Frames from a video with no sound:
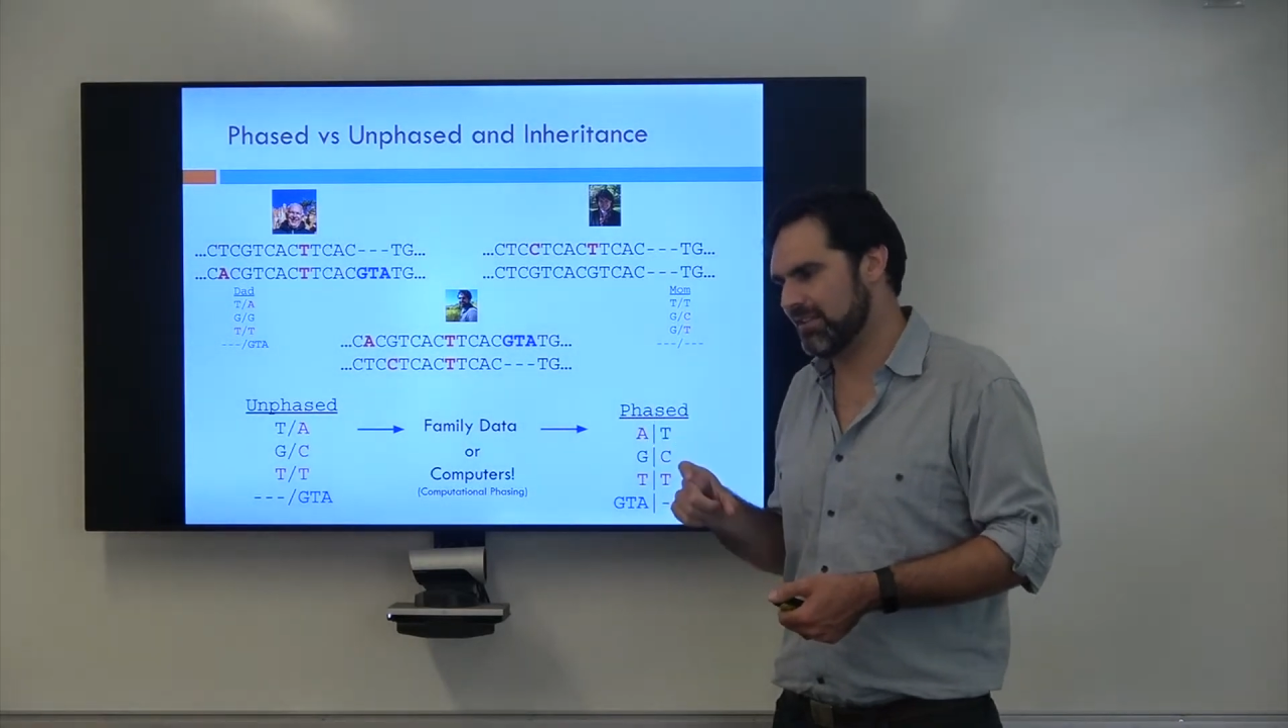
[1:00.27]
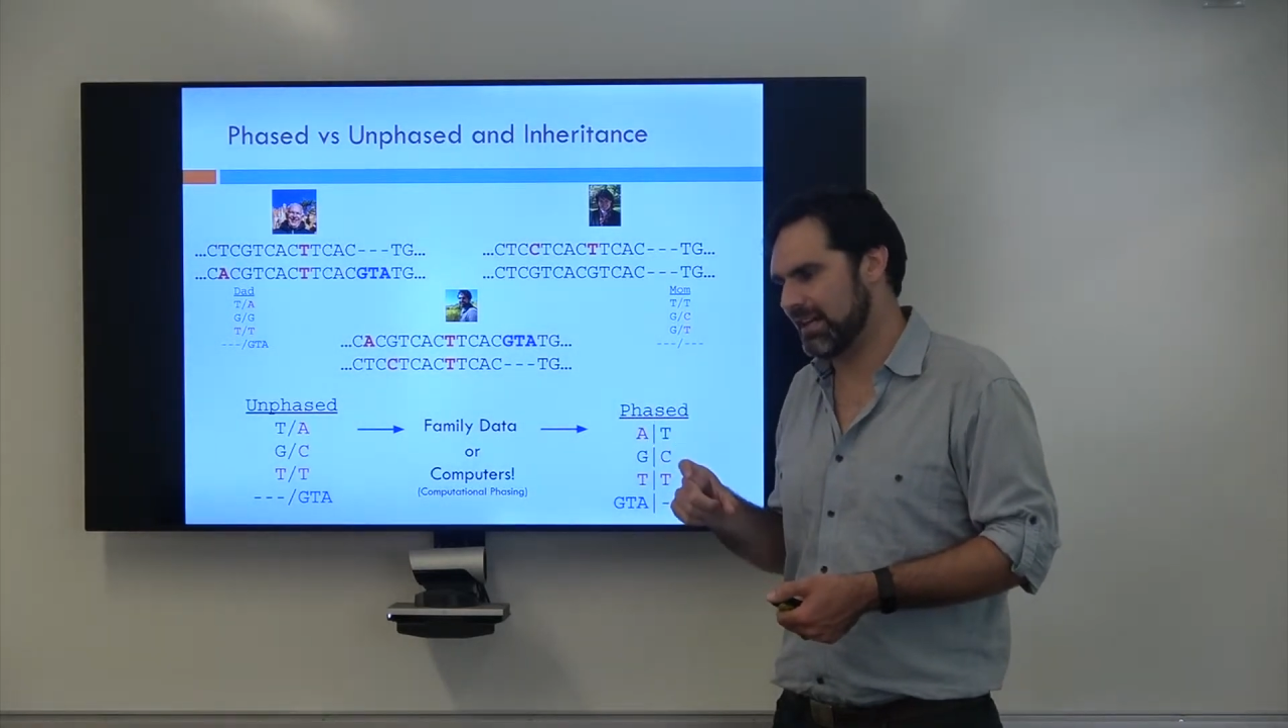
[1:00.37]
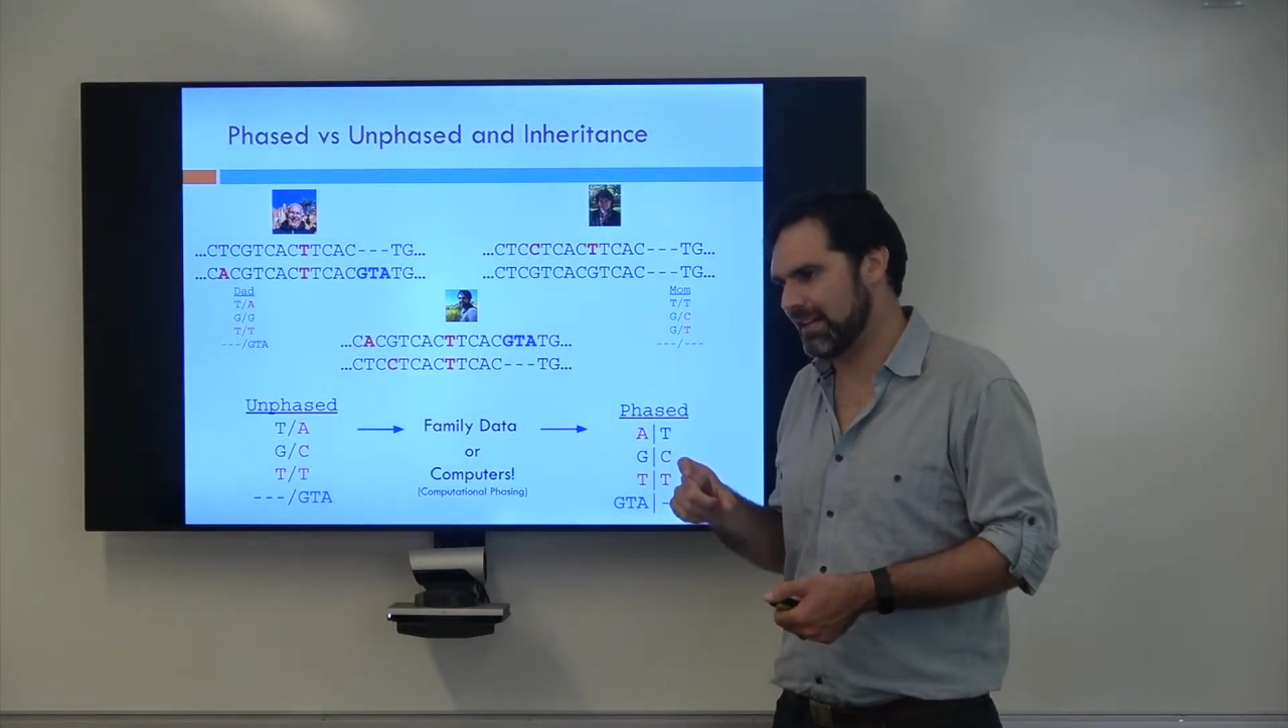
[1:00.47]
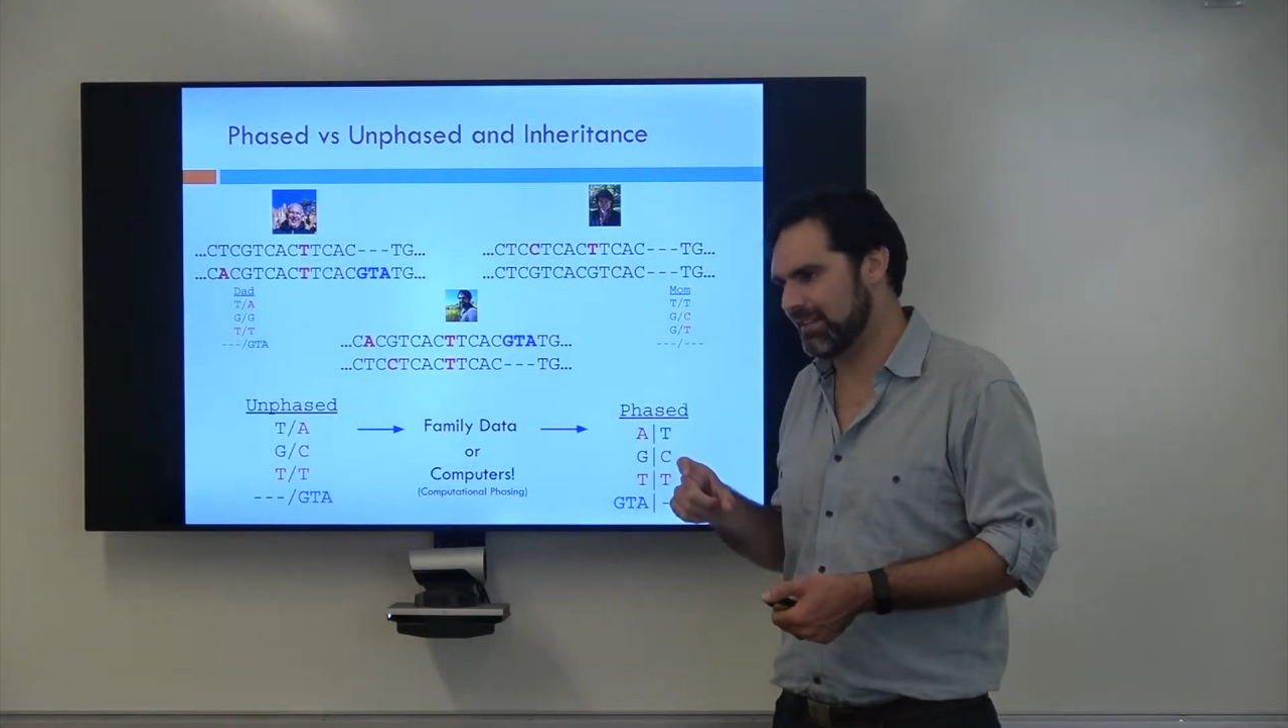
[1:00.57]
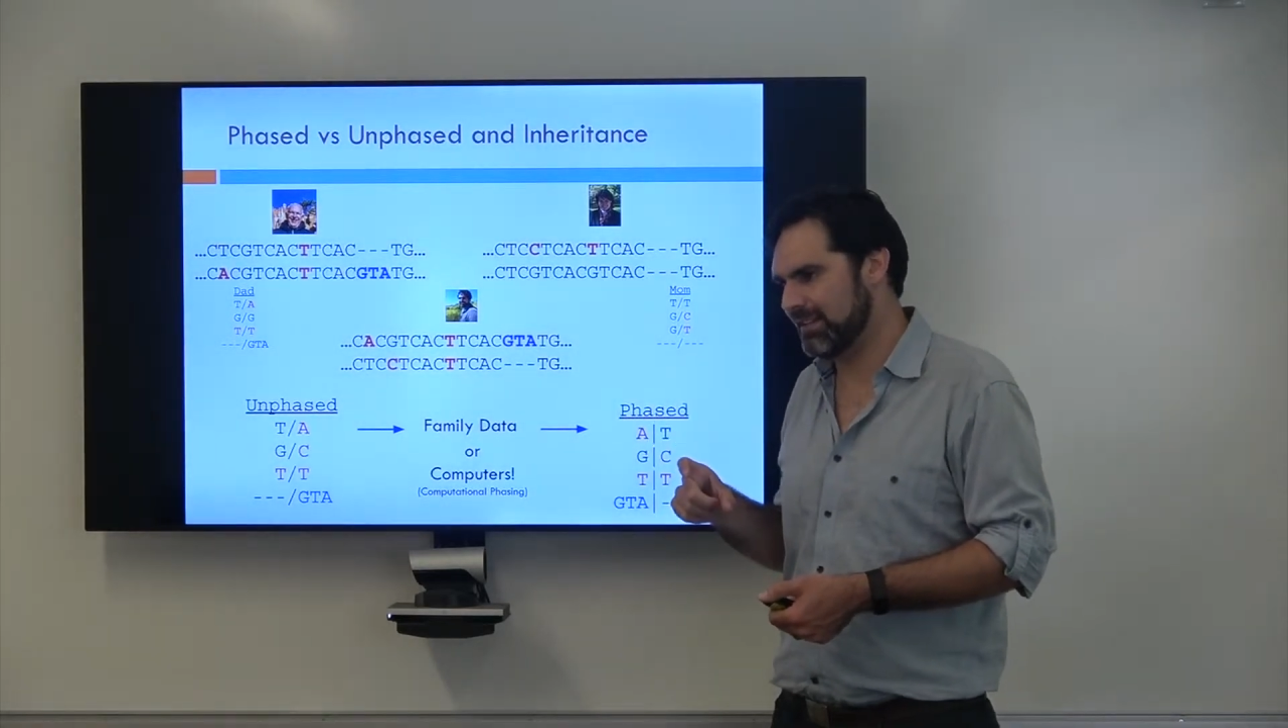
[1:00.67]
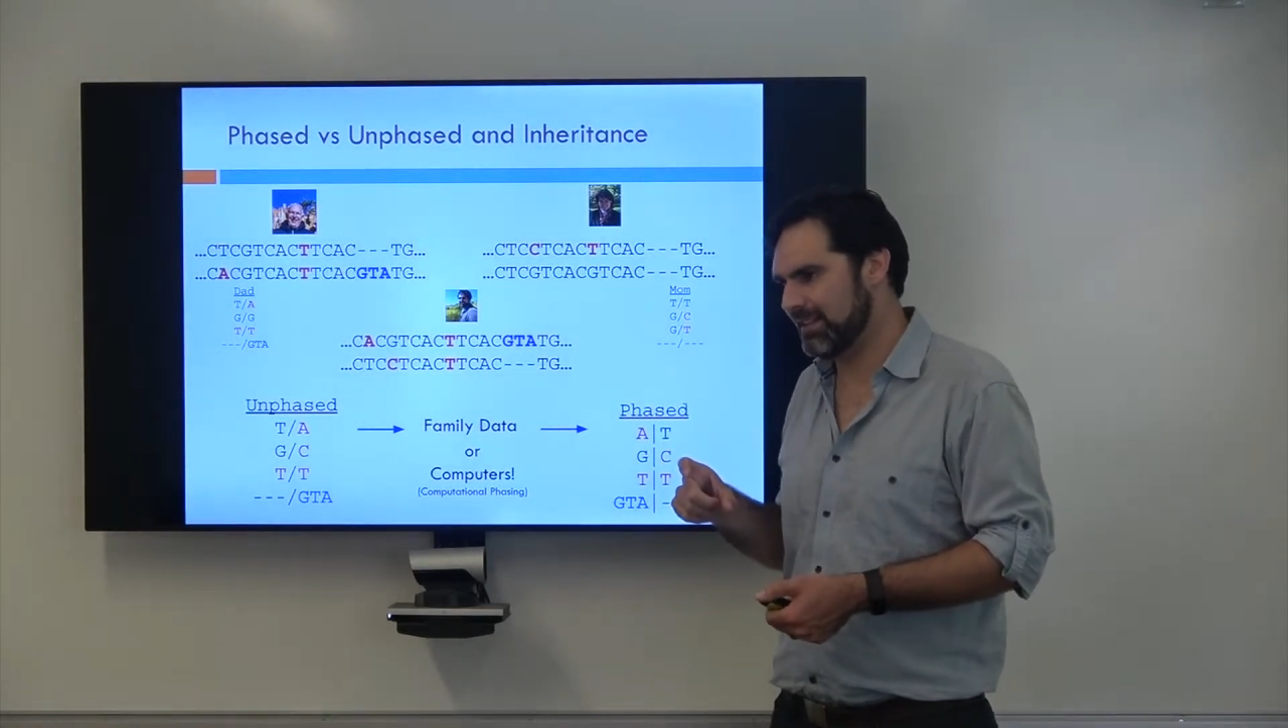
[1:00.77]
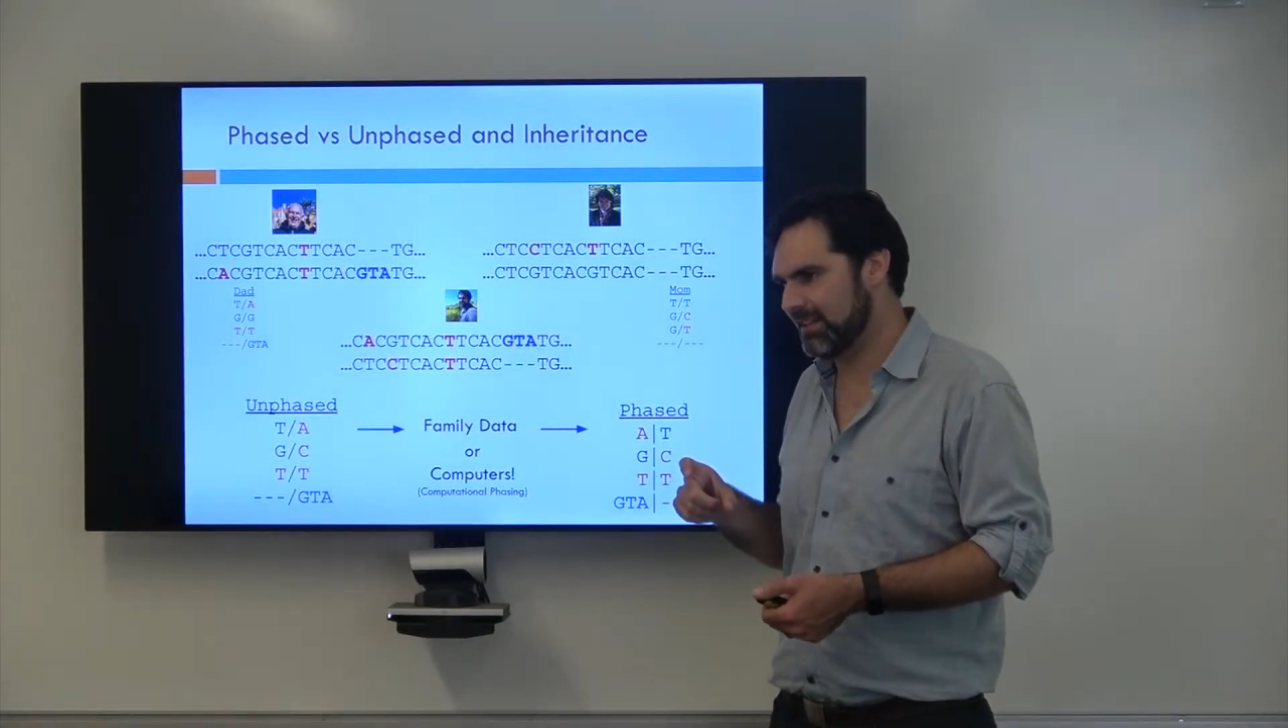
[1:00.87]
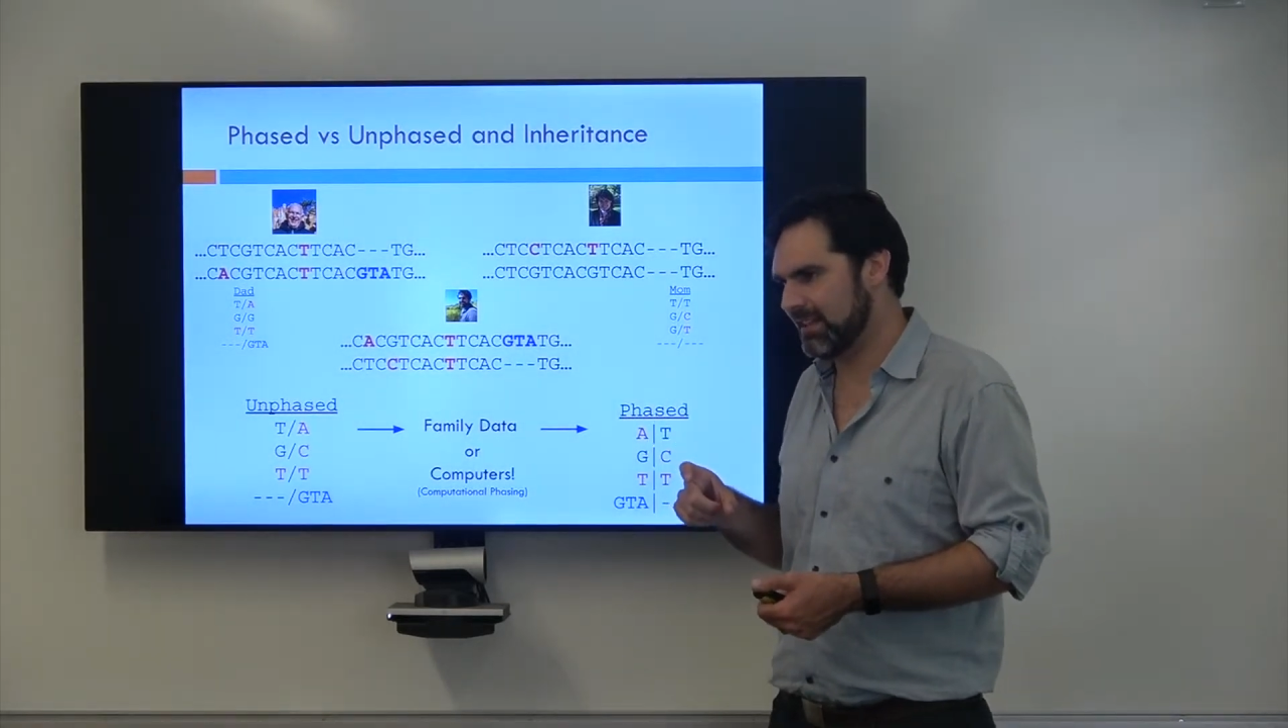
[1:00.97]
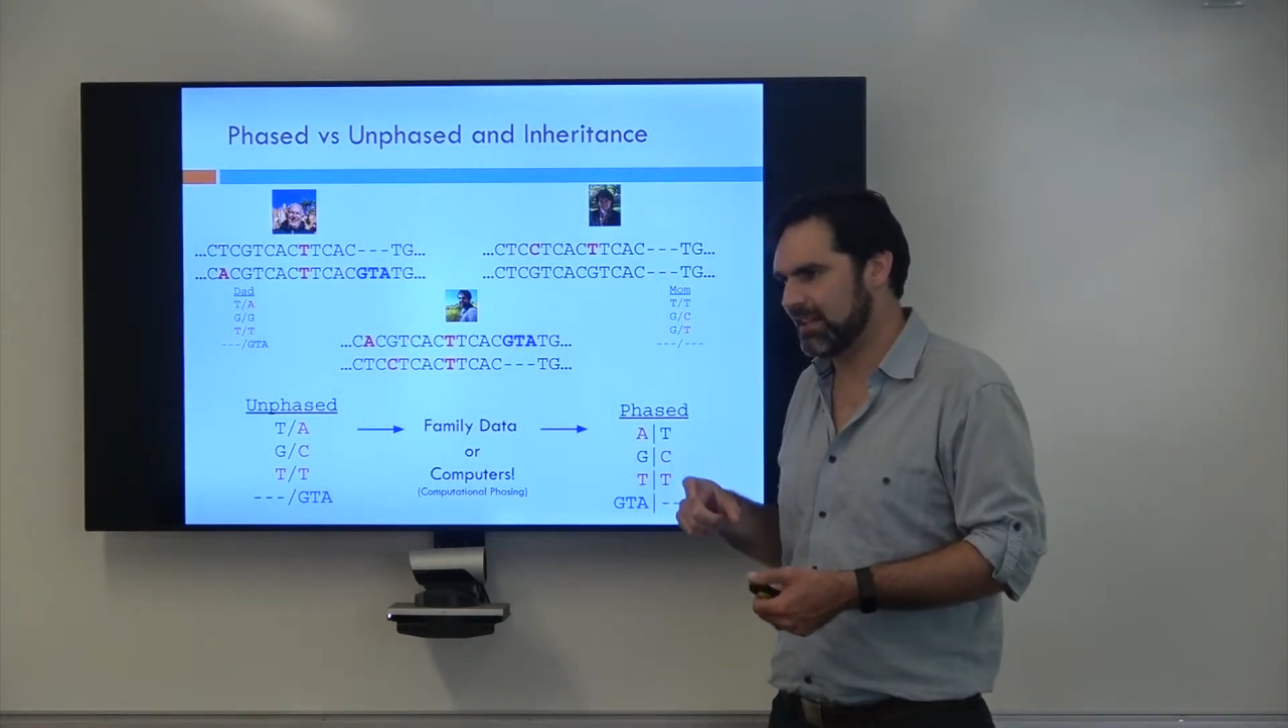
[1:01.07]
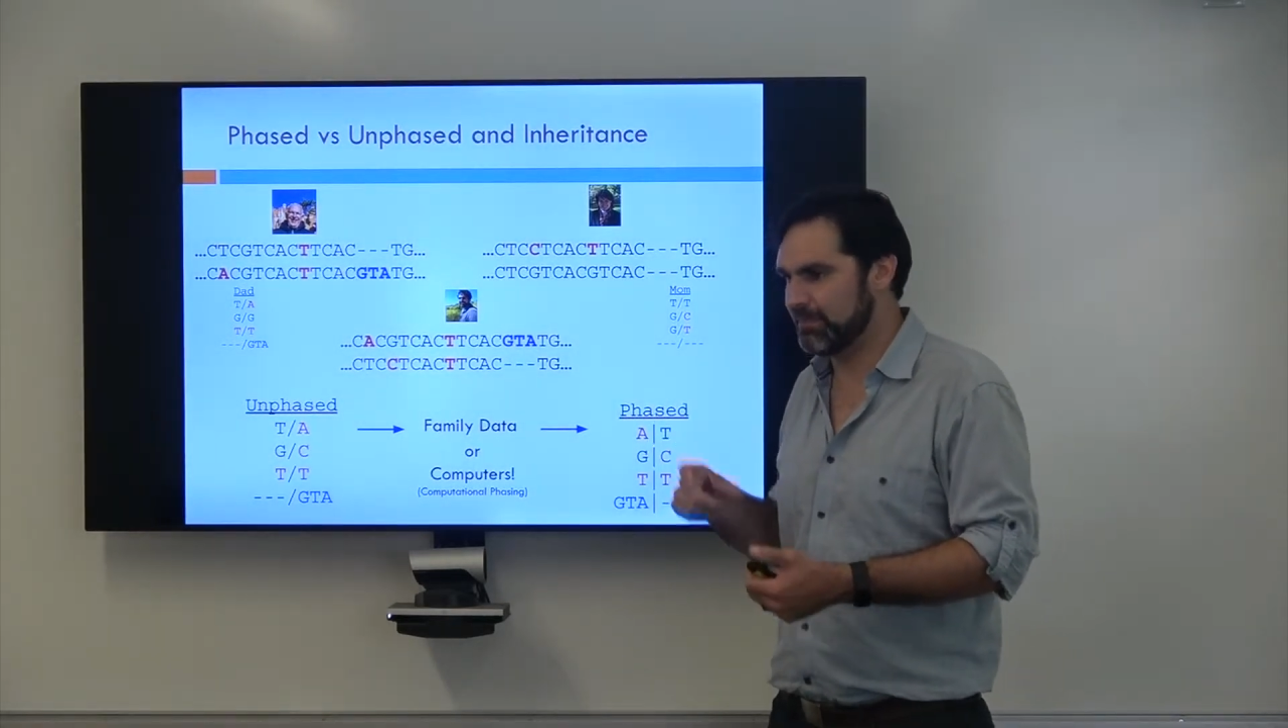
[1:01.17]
that DNA